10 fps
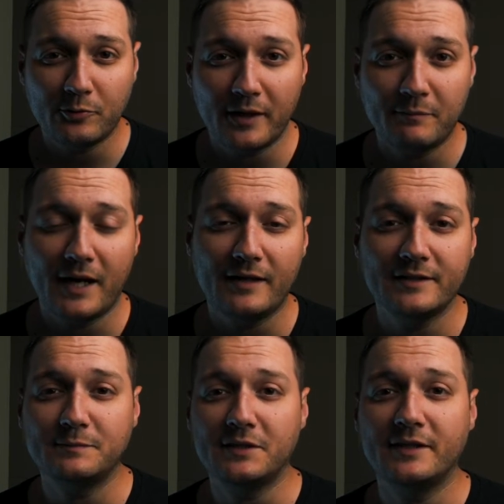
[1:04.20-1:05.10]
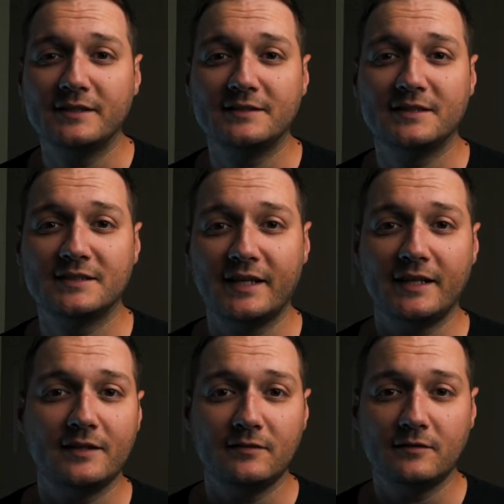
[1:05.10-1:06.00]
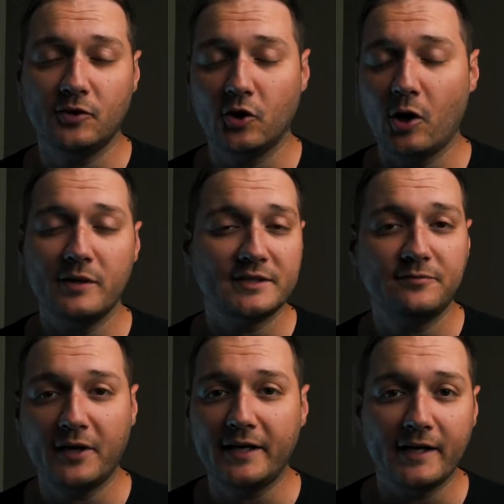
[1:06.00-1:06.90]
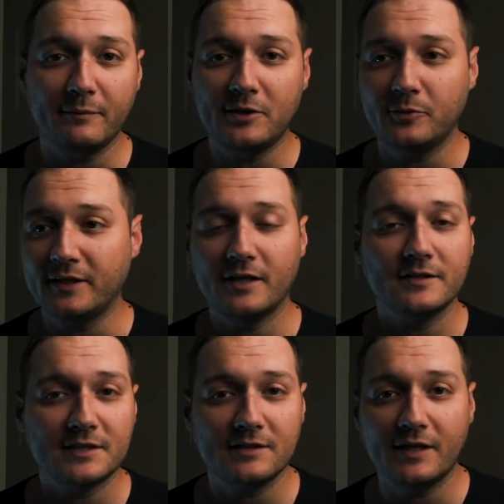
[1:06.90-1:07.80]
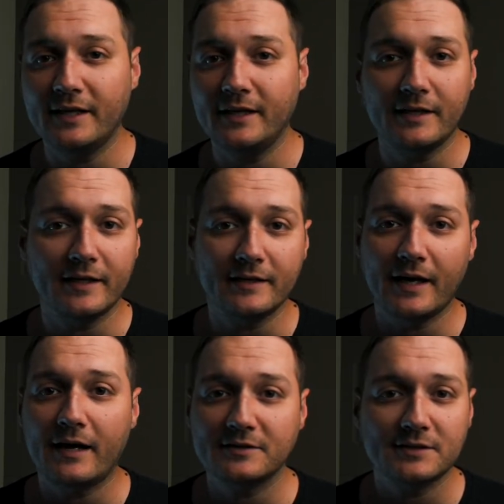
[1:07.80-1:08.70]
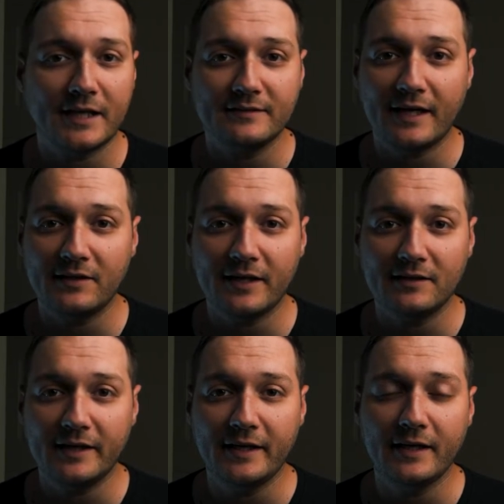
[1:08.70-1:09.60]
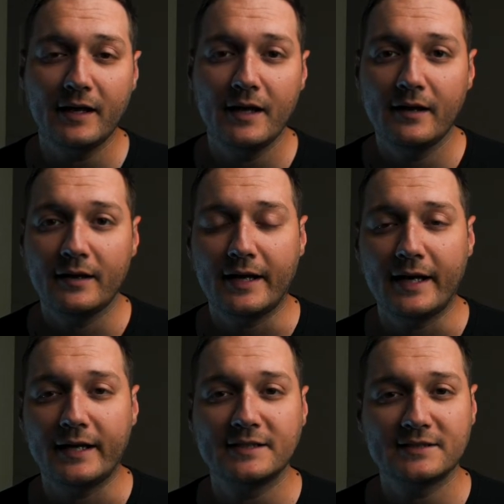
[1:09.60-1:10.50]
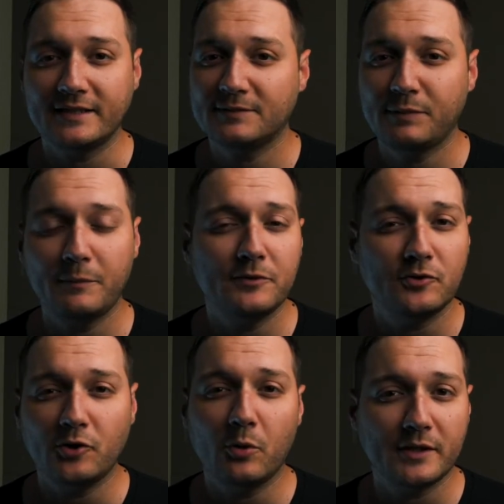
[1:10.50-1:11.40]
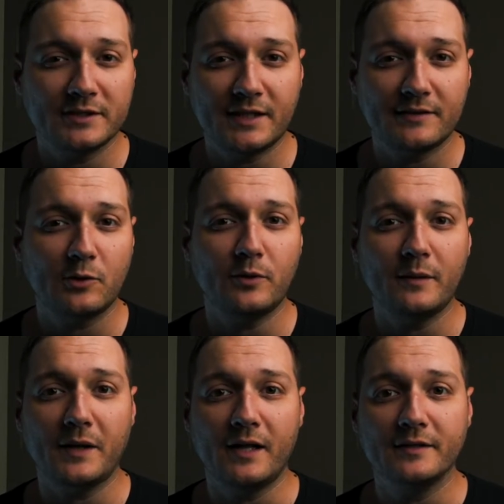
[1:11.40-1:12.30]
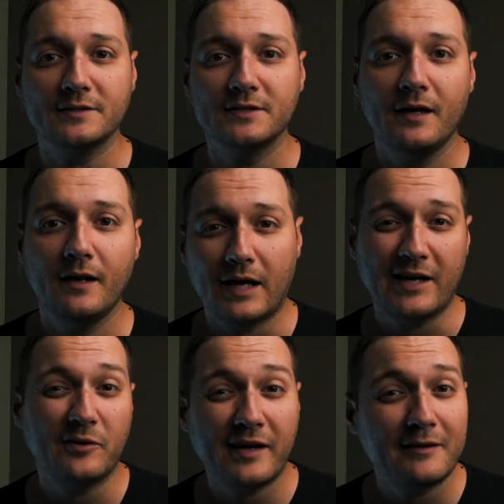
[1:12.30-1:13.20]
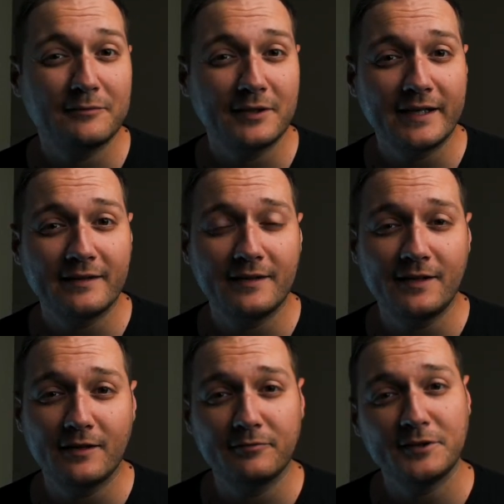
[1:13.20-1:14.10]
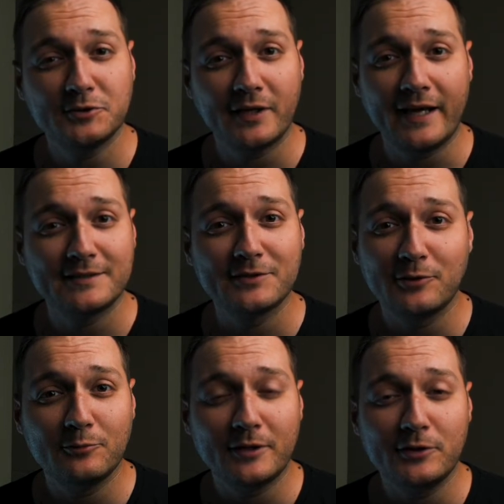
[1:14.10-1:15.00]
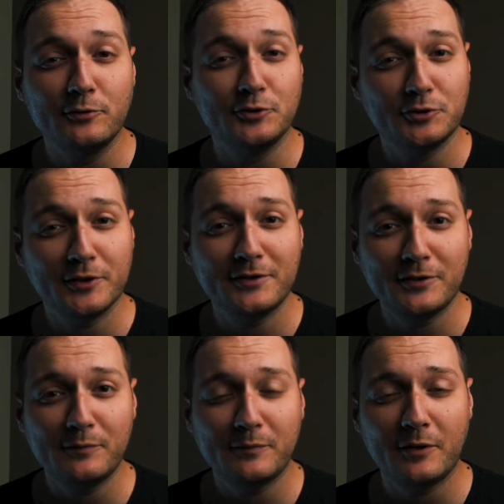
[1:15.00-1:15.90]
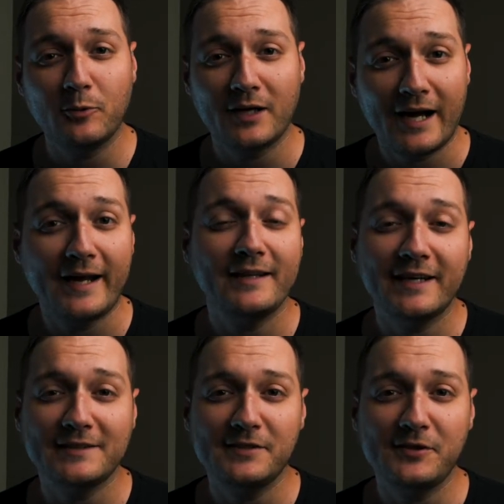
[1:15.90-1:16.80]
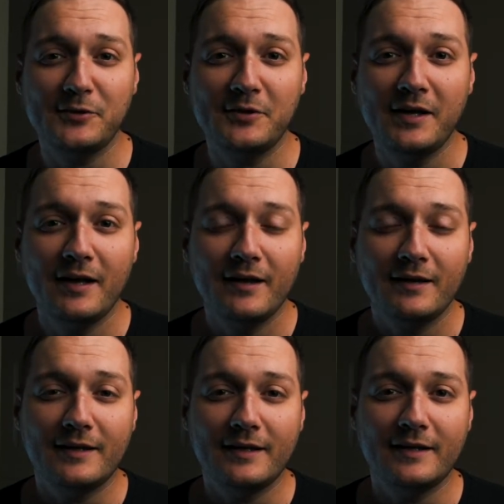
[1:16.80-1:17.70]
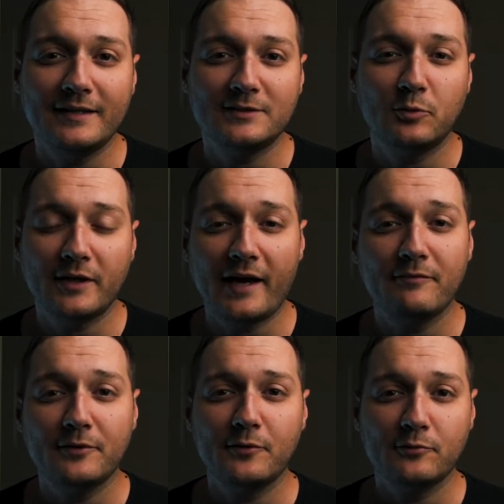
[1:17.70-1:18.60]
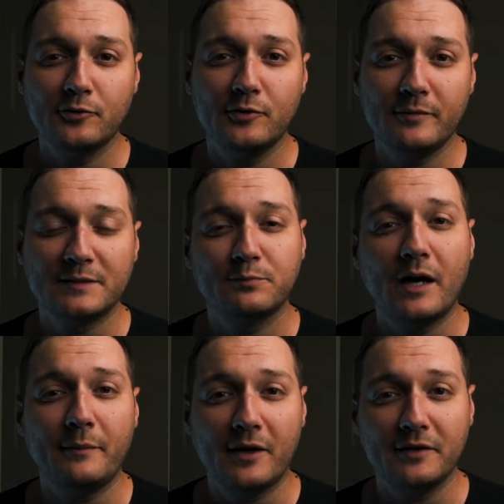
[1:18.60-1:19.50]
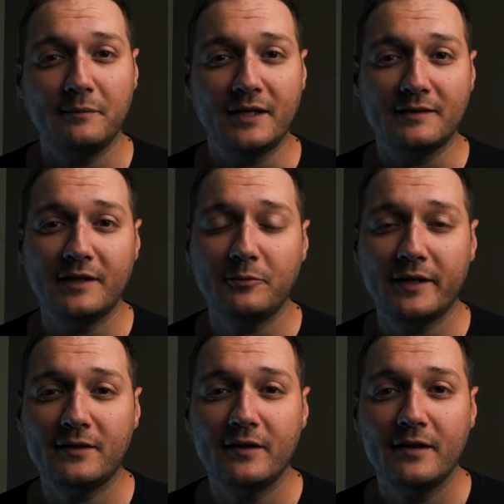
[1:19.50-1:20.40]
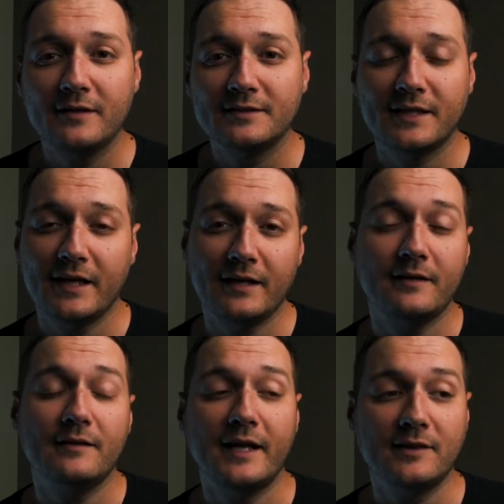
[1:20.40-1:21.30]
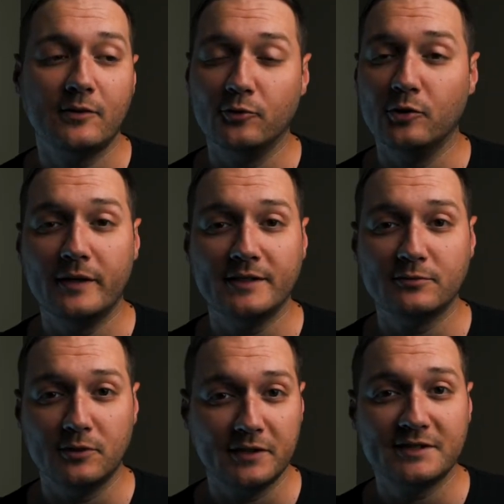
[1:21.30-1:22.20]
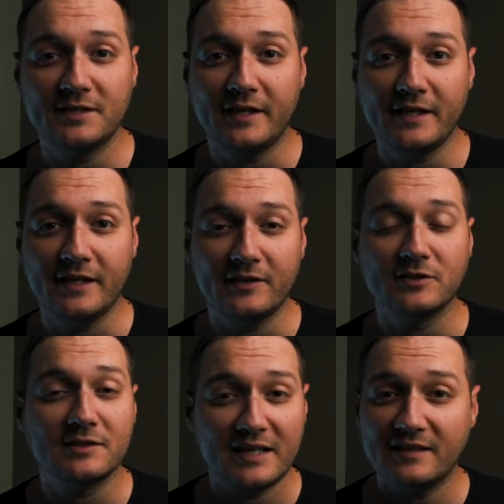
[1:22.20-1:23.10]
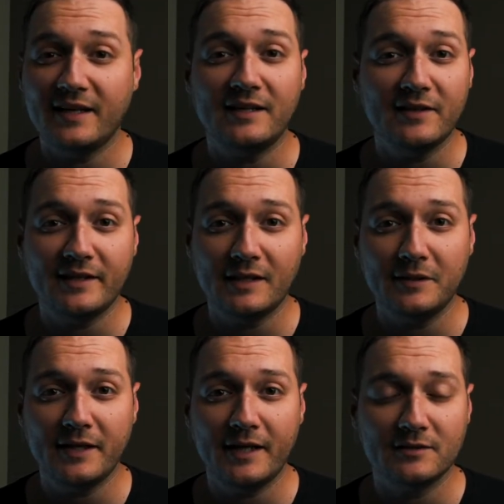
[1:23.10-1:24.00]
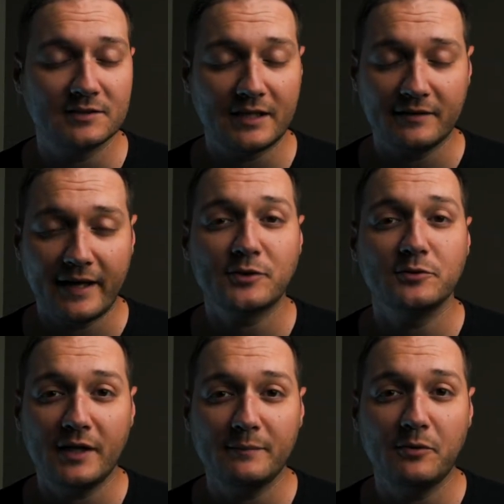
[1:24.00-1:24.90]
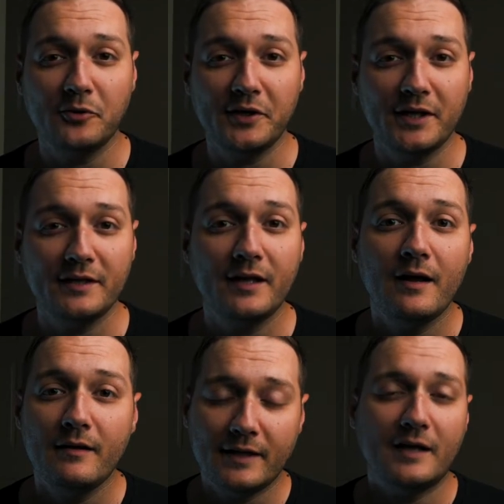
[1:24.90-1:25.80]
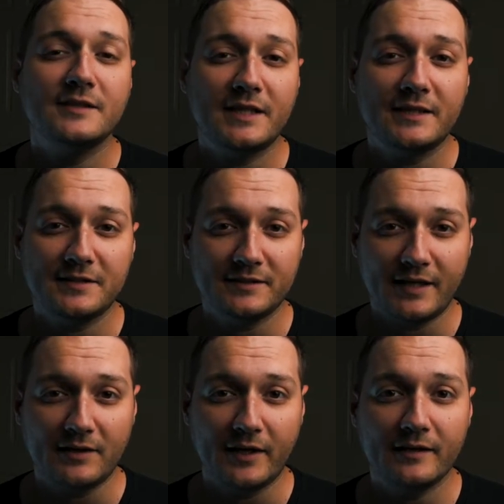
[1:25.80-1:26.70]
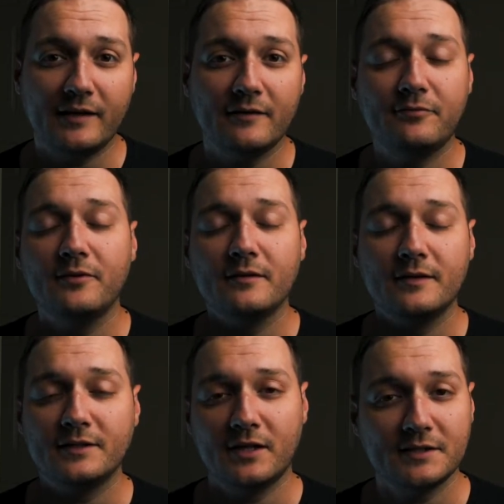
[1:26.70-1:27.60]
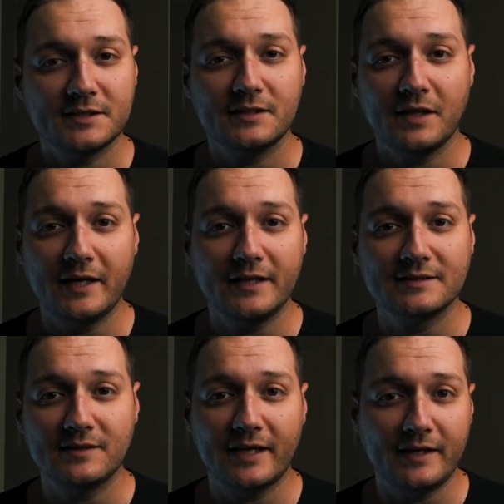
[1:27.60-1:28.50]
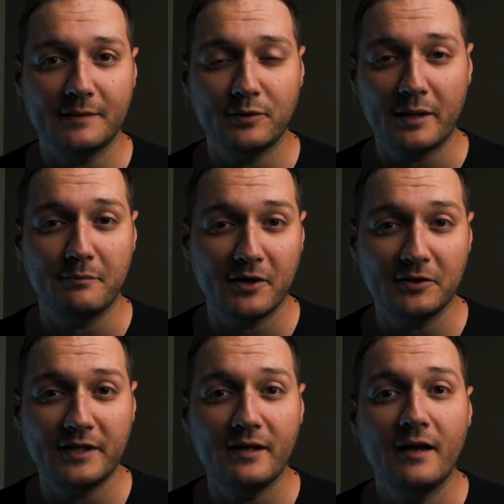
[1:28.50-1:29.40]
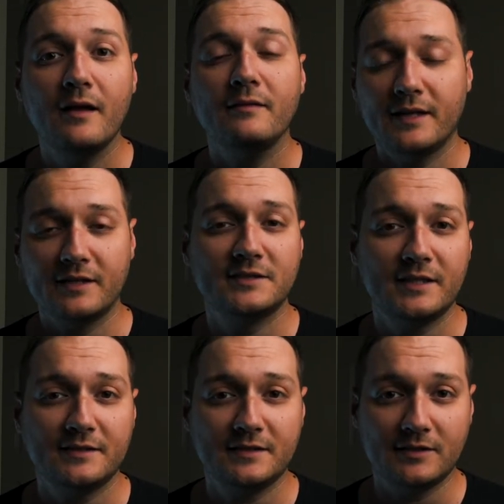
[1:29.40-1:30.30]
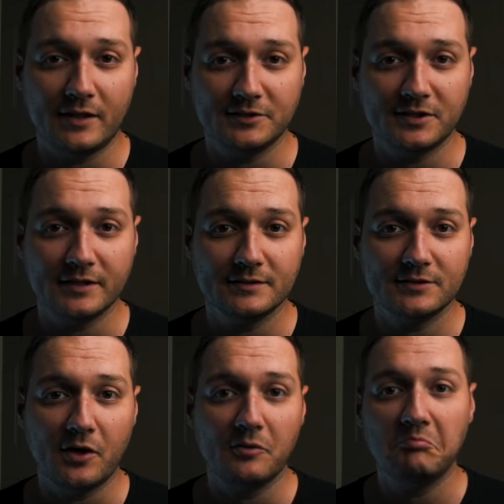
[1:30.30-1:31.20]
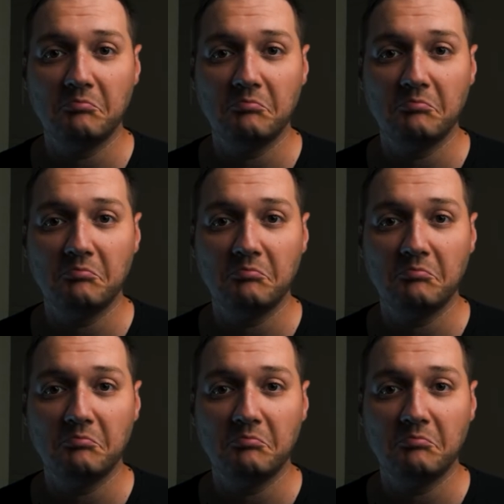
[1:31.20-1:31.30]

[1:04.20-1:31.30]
white balance because it's like you're always fighting between tungsten lighting and outside daylight lighting, and it's like people don't know where to set their white balance. I don't have like the official answer on what you should do, but what I like to do is whatever the room is primarily being lit with, say if the room is really sunny and there's a lot of daylight coming in, there's a lot of natural light pouring in, then I'll set it to daylight. If the tungsten lighting is lighting it primarily, then I'll set it to tungsten. So